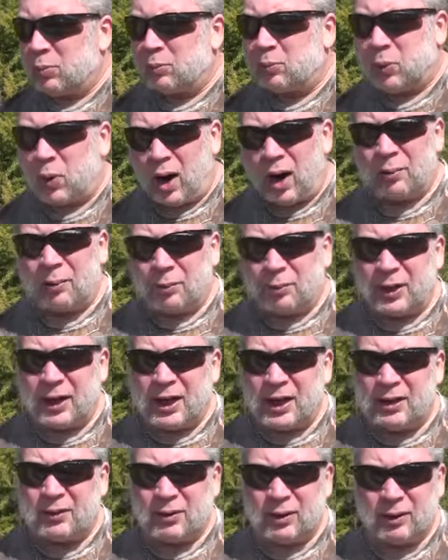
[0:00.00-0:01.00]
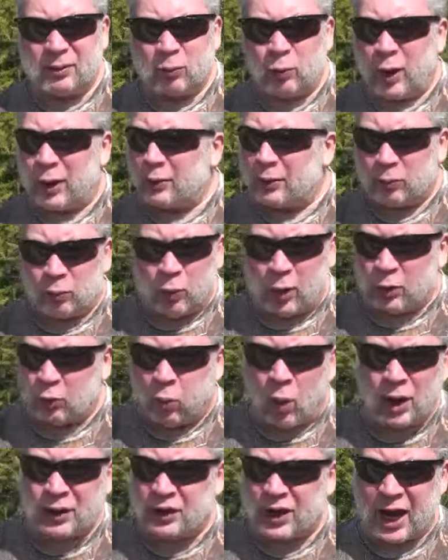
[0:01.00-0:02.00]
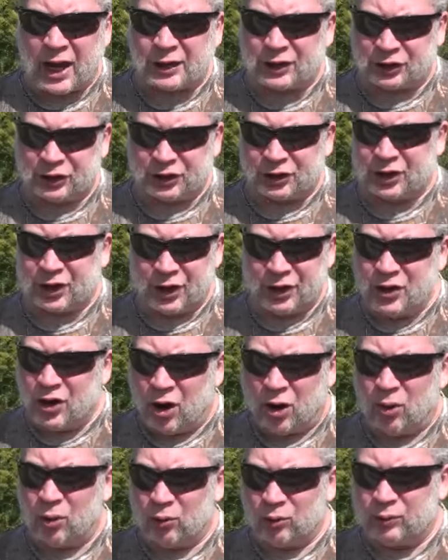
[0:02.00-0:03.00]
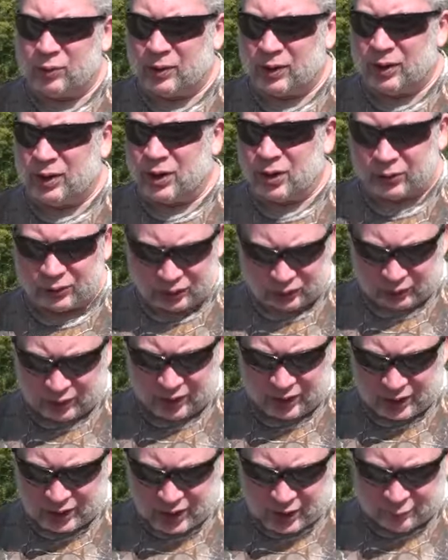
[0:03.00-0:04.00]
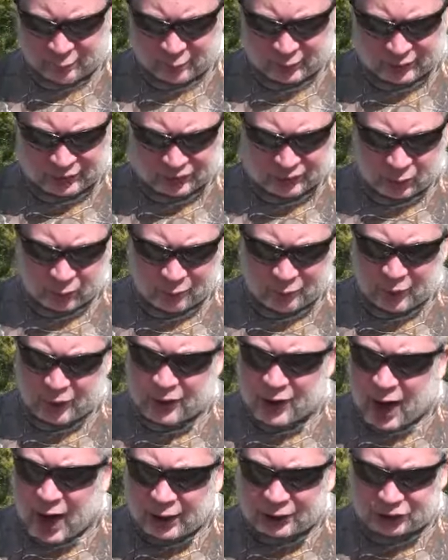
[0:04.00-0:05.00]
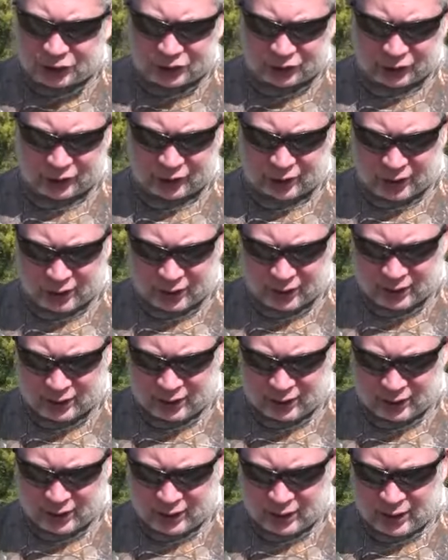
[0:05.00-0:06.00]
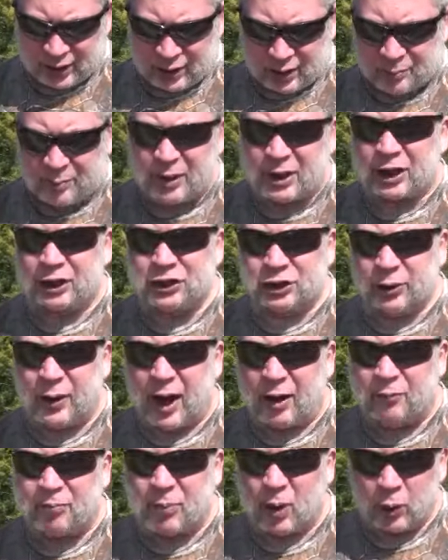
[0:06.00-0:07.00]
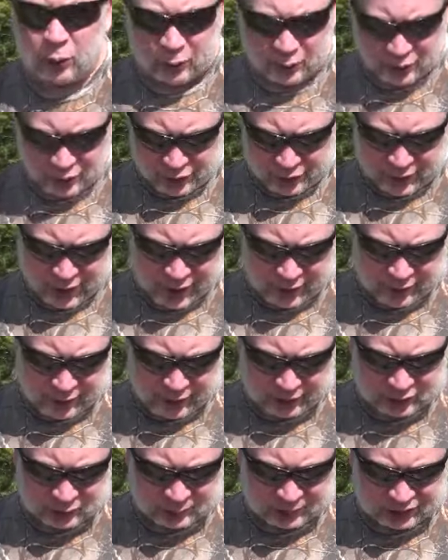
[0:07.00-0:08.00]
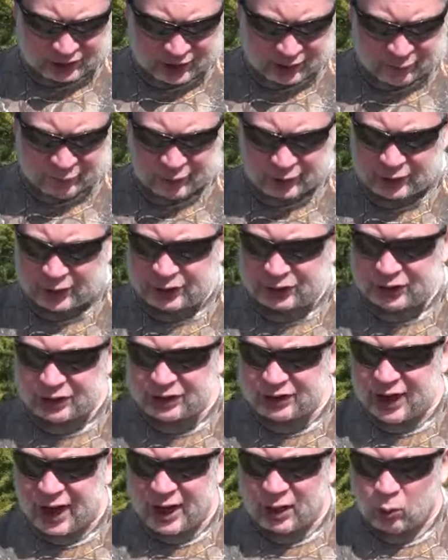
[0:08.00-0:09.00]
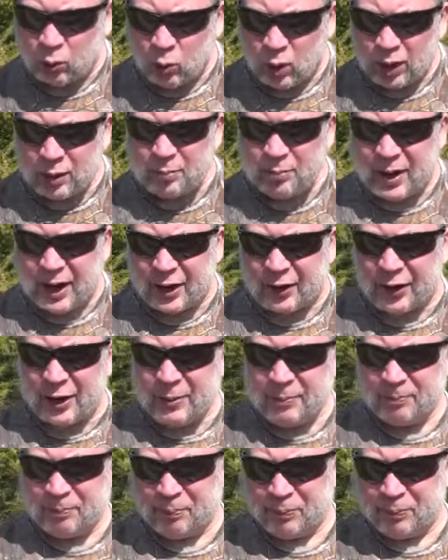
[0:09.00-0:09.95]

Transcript: probably with one taste you're gonna know, you know, sort of the difference. So if you're not sure, because you have both in your area specifically, just take one berry